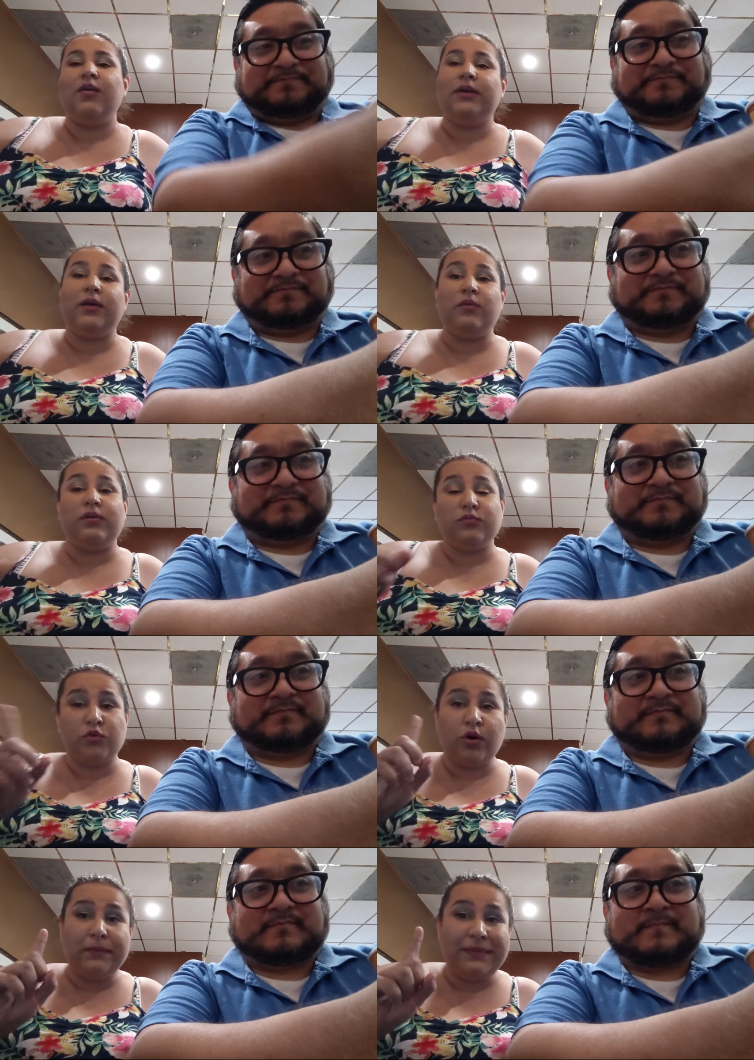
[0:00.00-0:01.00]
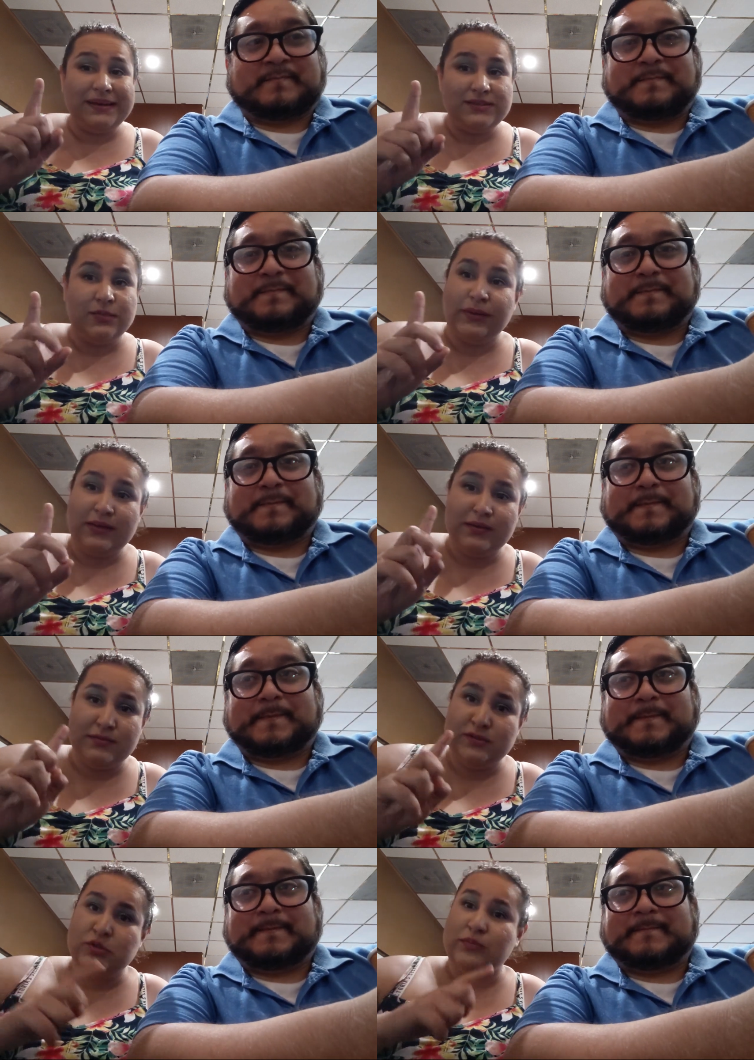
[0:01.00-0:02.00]
Speaker 1: Okay, well, going back to my
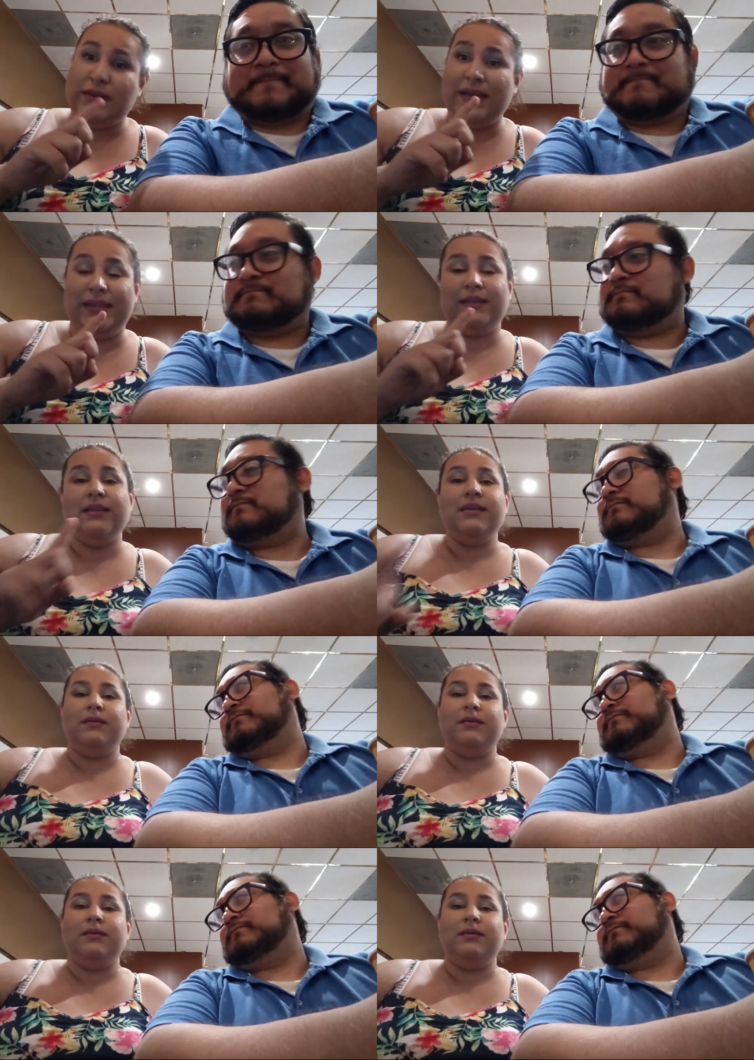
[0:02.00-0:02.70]
to mine,